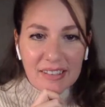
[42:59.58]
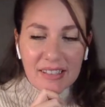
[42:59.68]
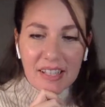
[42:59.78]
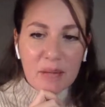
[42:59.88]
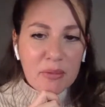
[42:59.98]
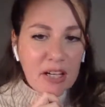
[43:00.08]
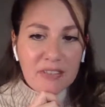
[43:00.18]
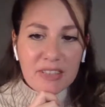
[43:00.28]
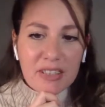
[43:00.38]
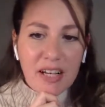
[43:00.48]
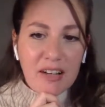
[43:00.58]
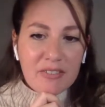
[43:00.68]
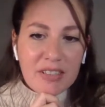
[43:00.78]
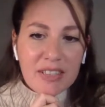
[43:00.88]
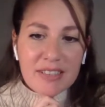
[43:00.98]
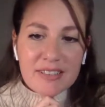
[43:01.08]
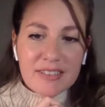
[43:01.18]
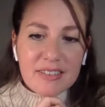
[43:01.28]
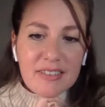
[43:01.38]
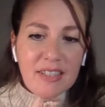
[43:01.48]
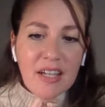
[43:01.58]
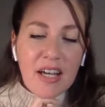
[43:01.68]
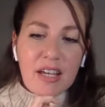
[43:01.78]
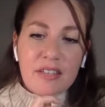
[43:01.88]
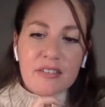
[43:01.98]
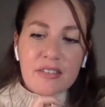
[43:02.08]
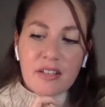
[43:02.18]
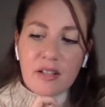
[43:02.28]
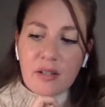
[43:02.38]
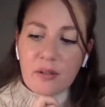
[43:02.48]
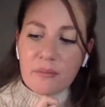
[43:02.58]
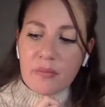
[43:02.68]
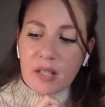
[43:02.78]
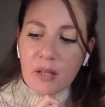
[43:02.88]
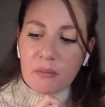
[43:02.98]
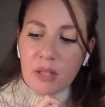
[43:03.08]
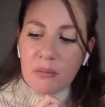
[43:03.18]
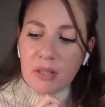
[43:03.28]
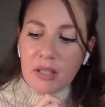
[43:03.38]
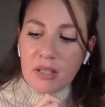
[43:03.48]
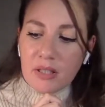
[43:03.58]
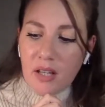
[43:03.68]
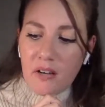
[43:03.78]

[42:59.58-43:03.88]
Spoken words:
Yeah, but have a list. And maybe